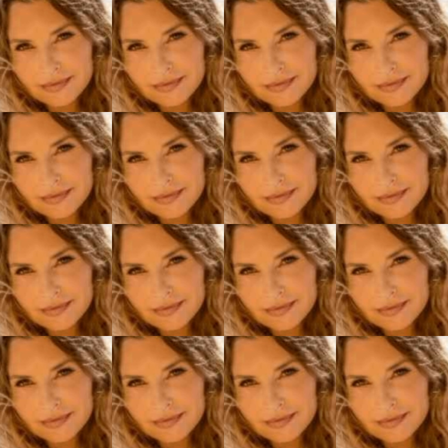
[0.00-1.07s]

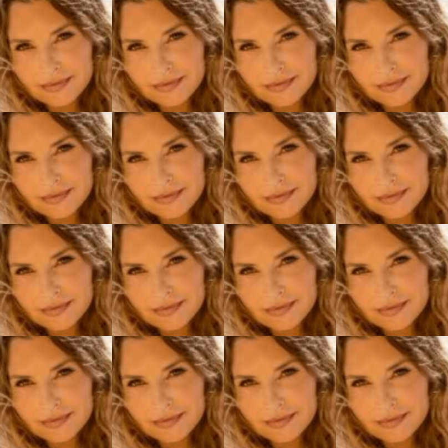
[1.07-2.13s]

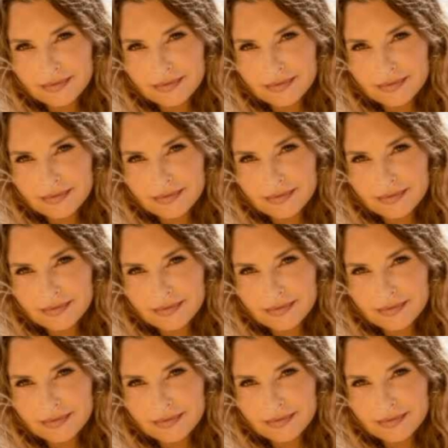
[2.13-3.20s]

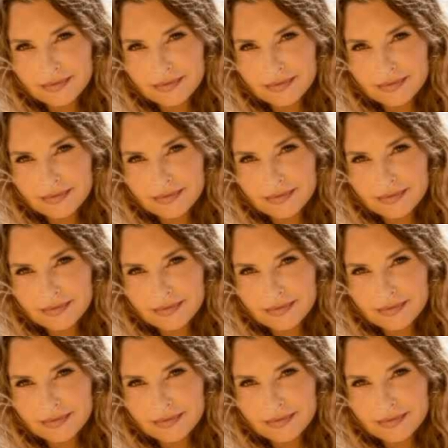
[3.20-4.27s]

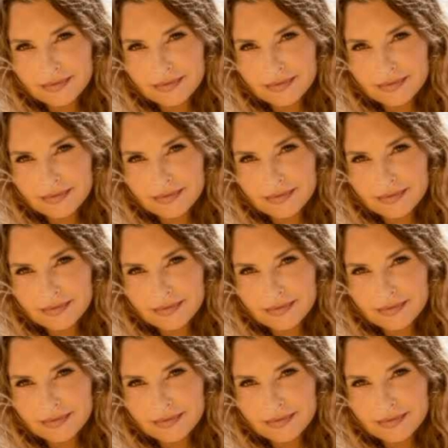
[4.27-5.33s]

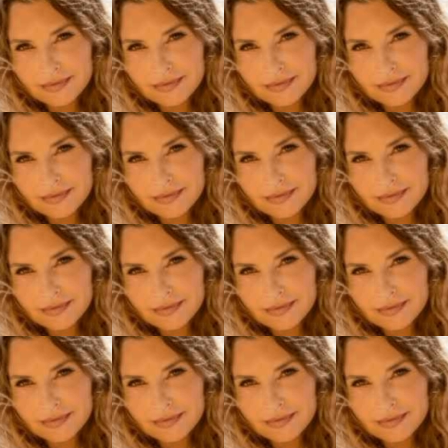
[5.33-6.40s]

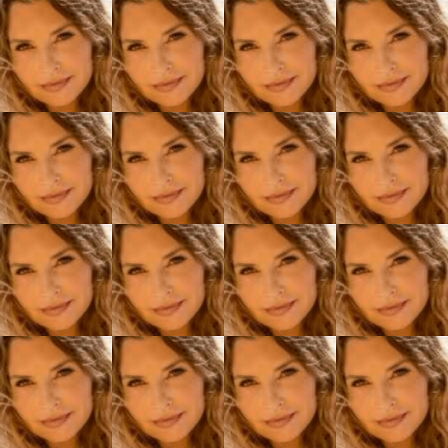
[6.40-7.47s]

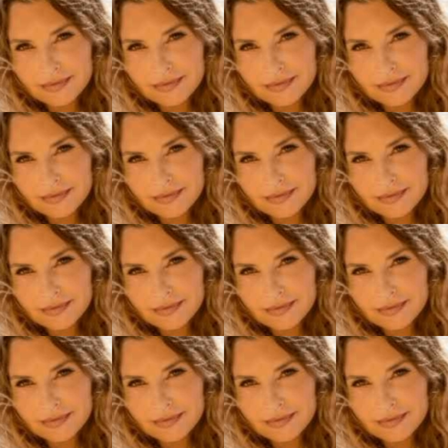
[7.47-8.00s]
[no speech]